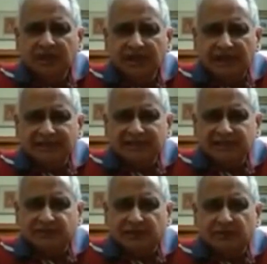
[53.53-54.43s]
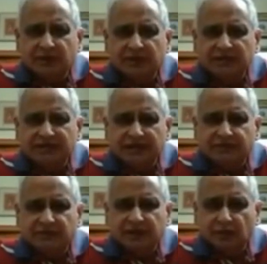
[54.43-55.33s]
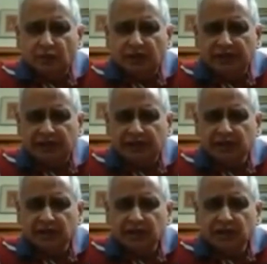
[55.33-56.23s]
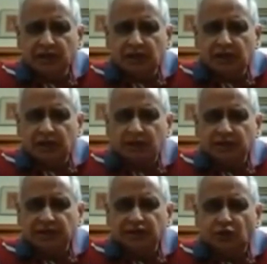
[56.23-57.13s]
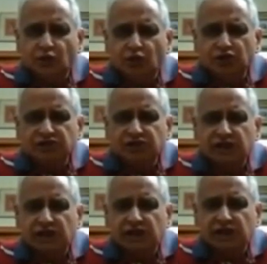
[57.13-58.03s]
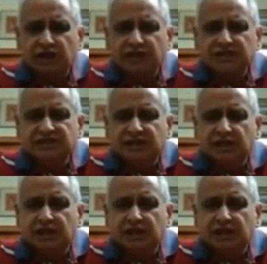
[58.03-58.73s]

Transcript: as an experimental therapy only. The dose is